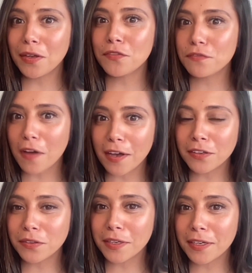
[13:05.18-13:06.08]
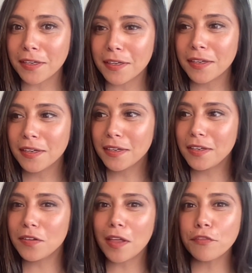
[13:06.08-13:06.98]
and fiery,
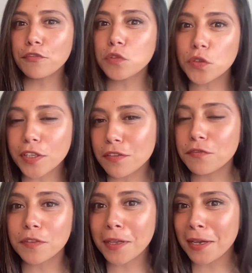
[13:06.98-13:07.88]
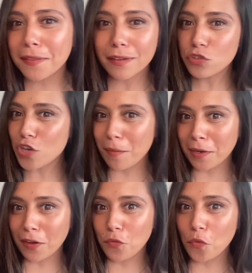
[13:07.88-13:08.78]
you know, that flirty fling that
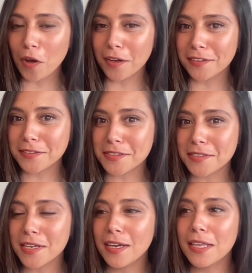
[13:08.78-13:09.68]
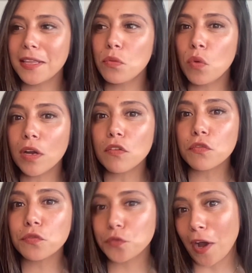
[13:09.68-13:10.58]
Gemini wants. They want a
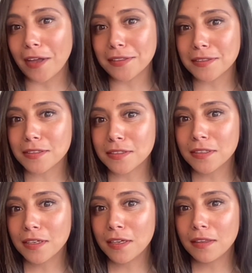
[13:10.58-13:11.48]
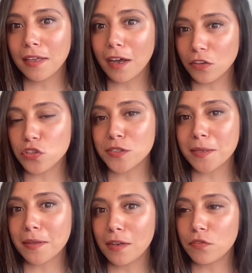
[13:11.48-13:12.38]
friend. They
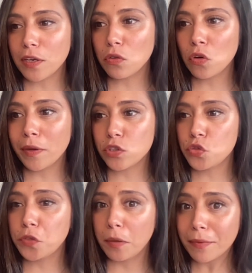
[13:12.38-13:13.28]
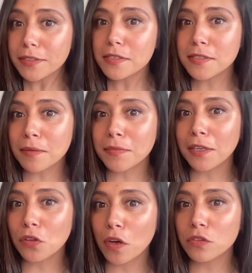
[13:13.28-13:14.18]
understand that if they are going to commit to
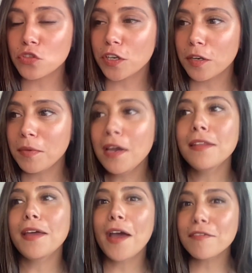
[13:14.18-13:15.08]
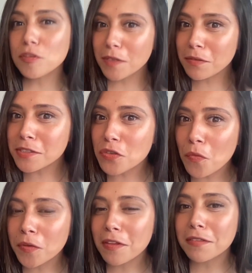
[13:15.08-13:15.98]
something long-term, they have to be with
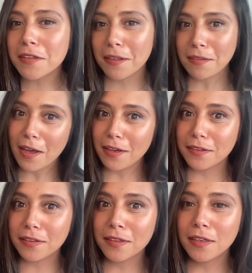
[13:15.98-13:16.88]
someone that they like.